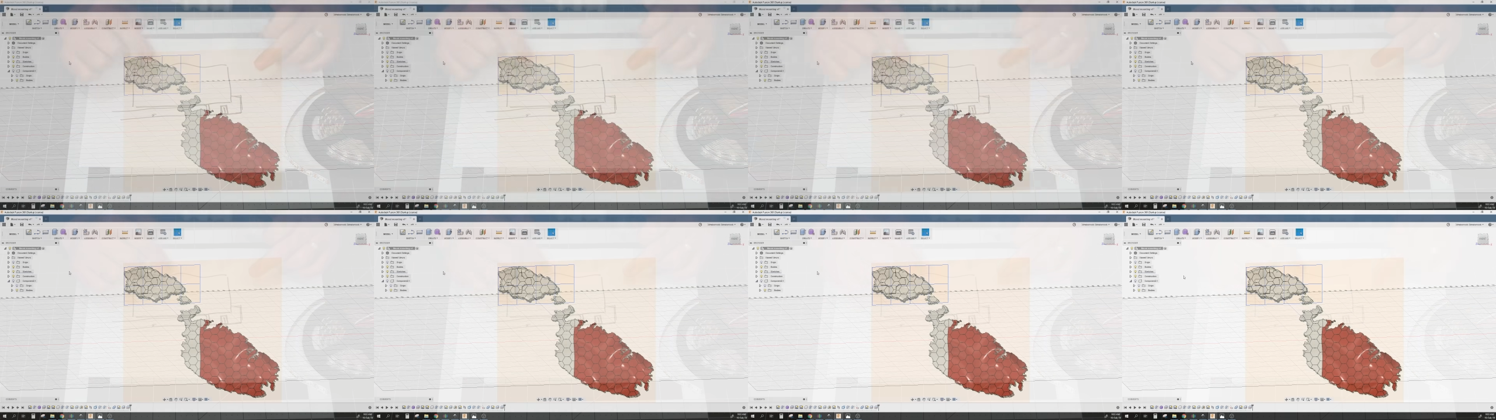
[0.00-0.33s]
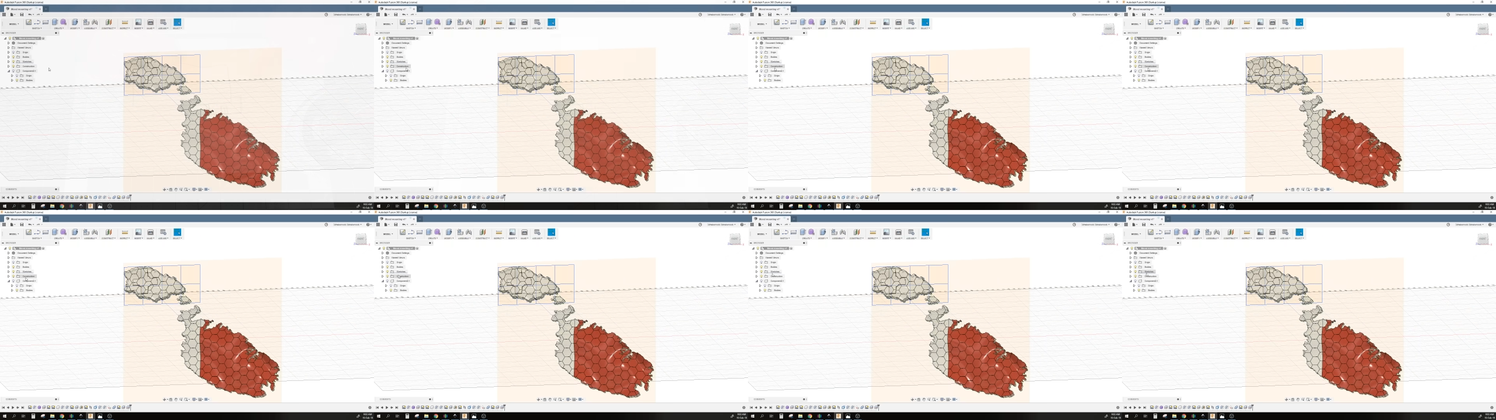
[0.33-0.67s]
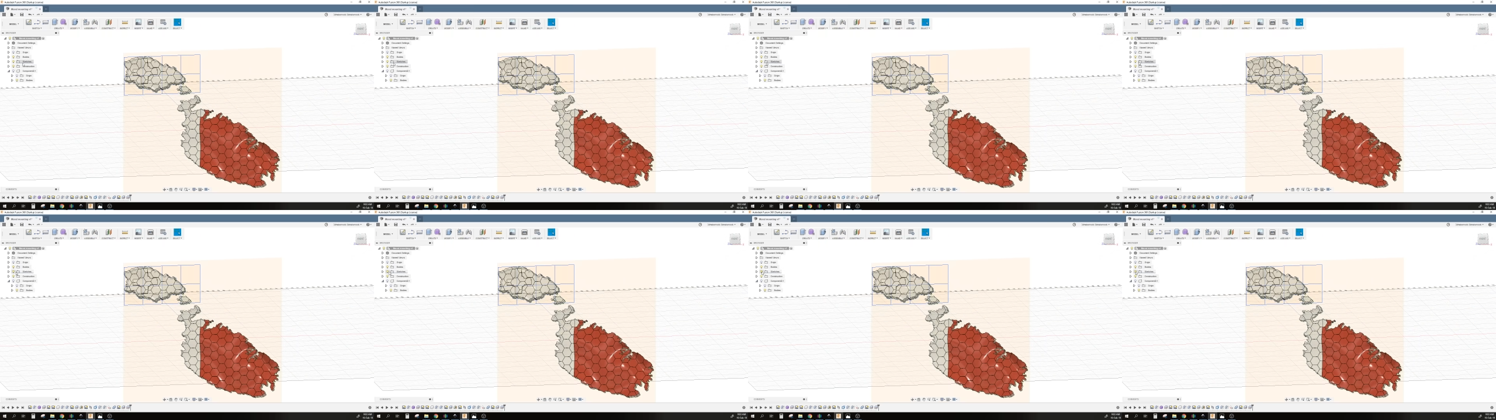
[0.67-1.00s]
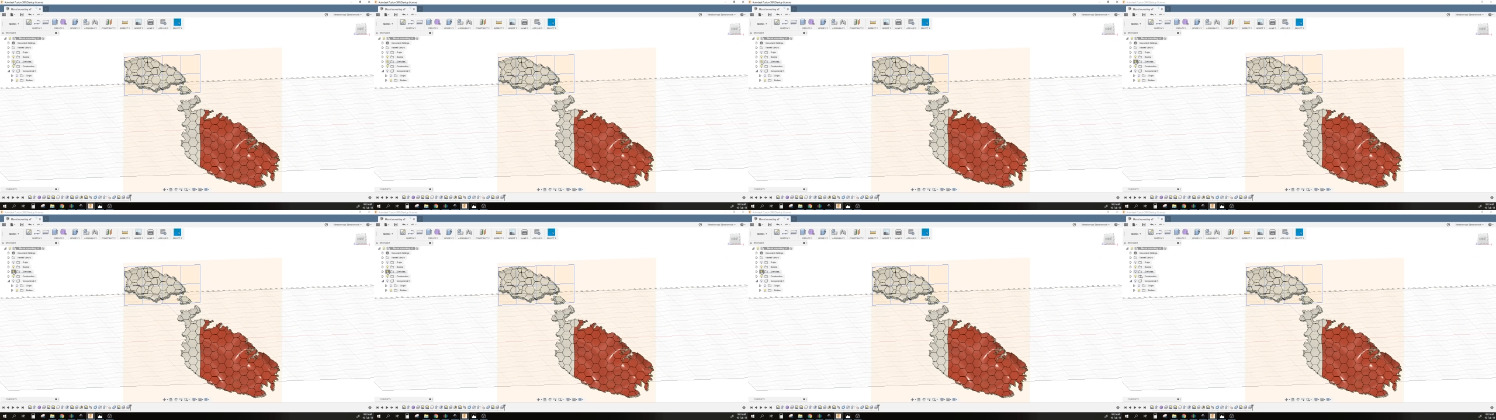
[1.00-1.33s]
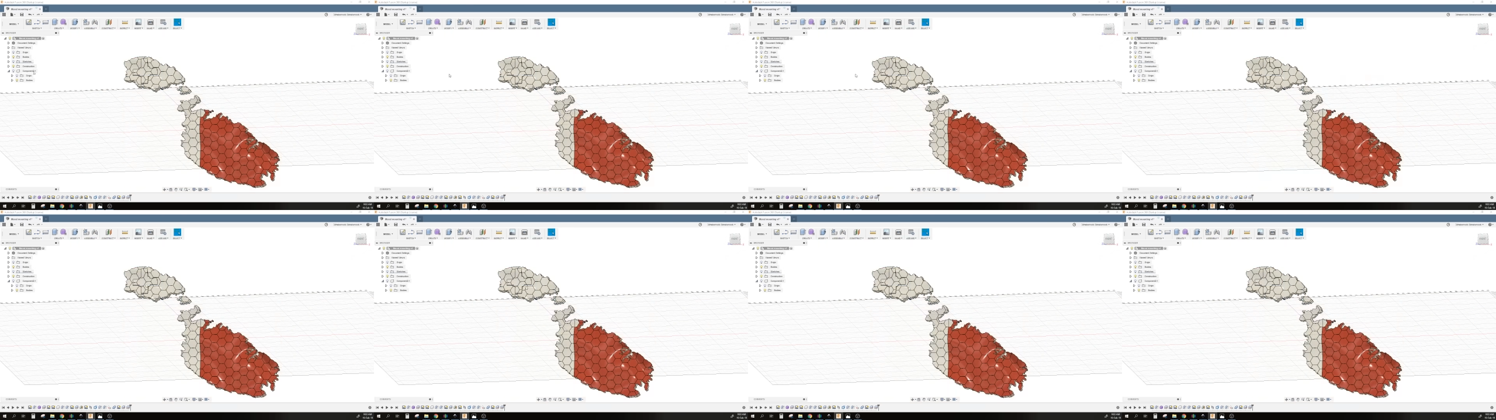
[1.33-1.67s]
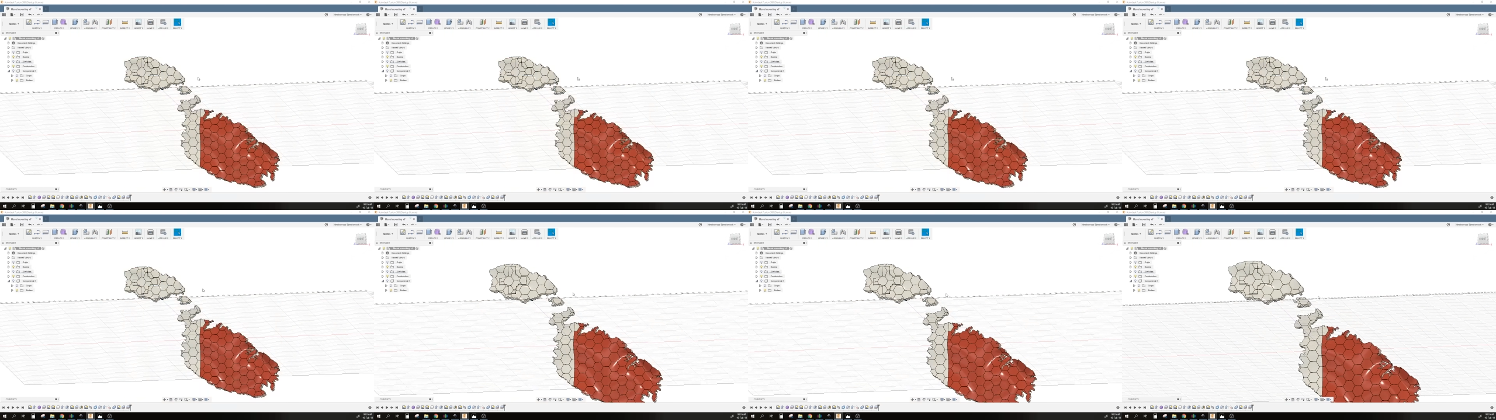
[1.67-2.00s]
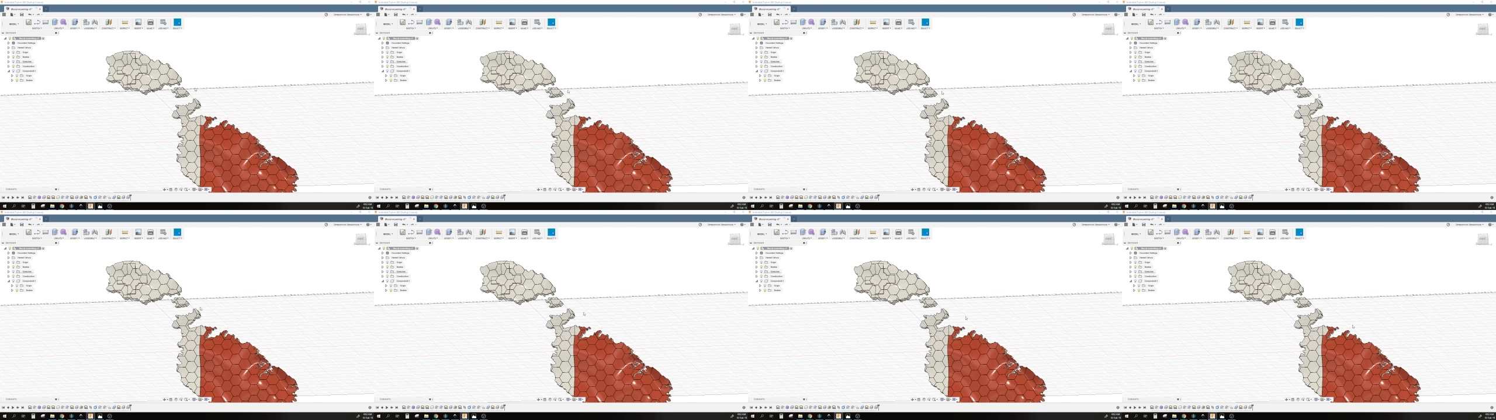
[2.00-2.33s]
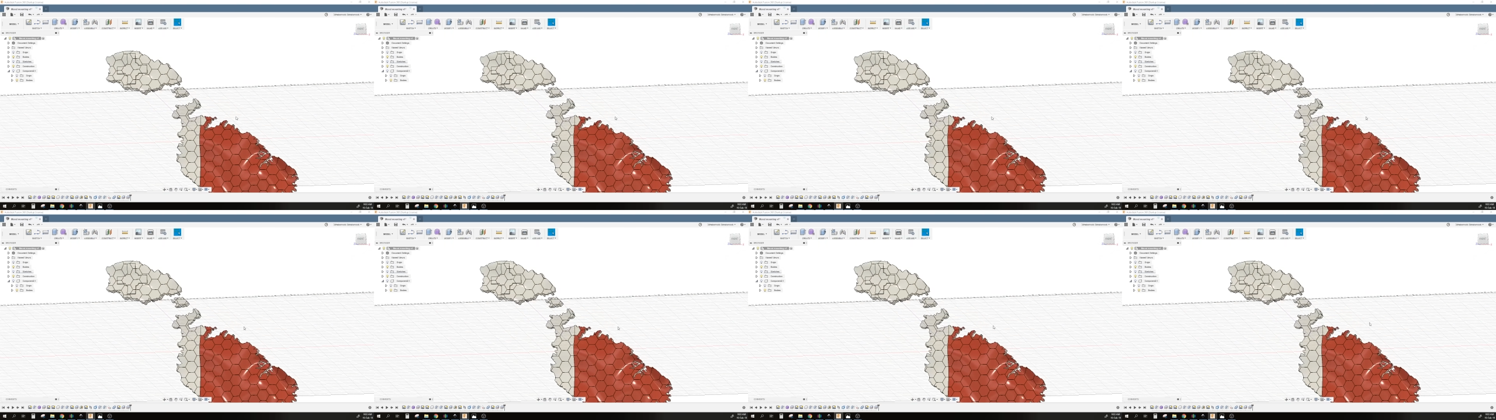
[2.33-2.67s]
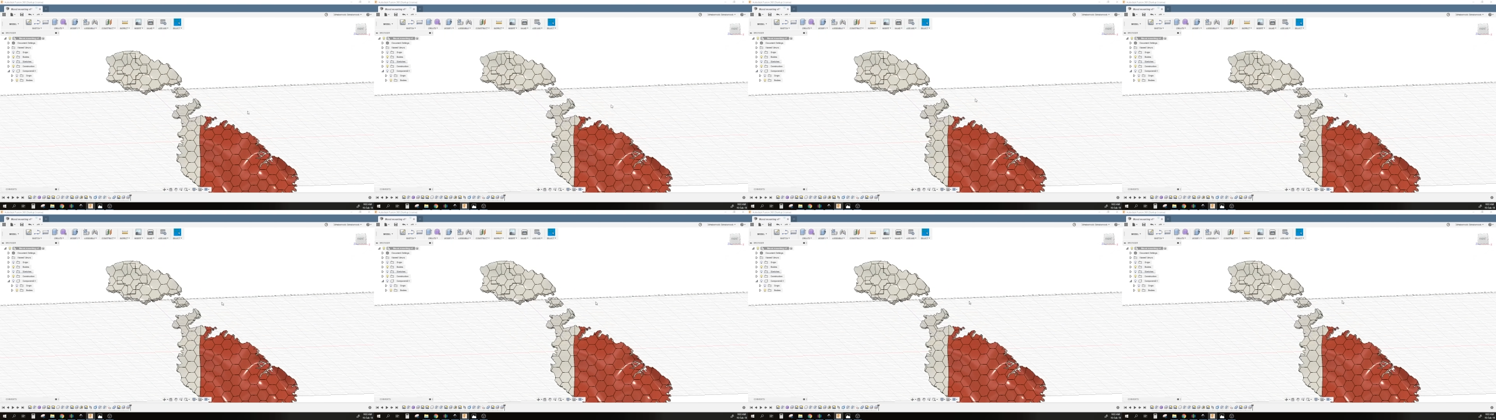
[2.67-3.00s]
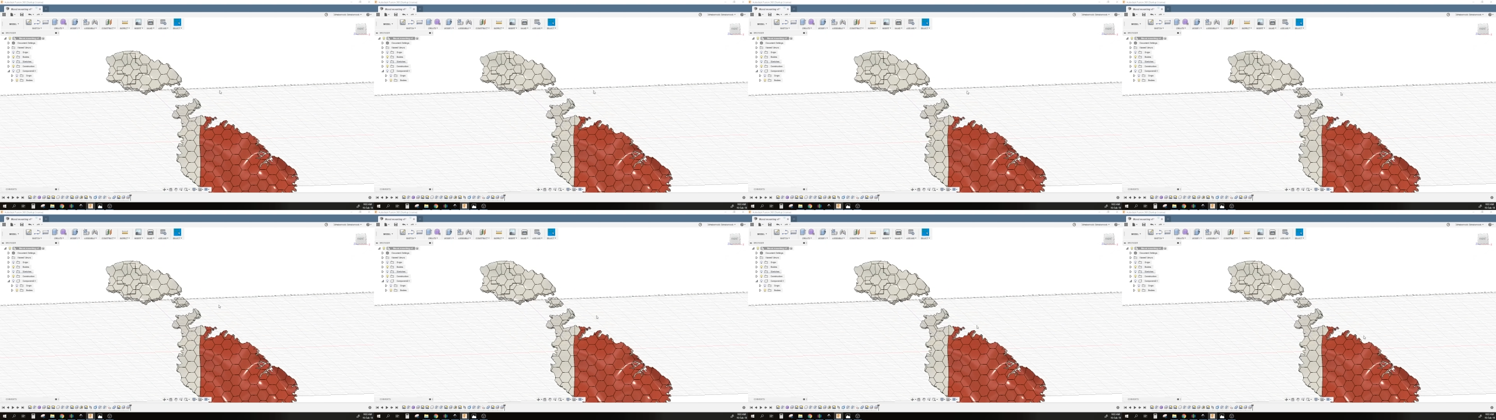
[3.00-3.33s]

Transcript: [unreadable: no face in view]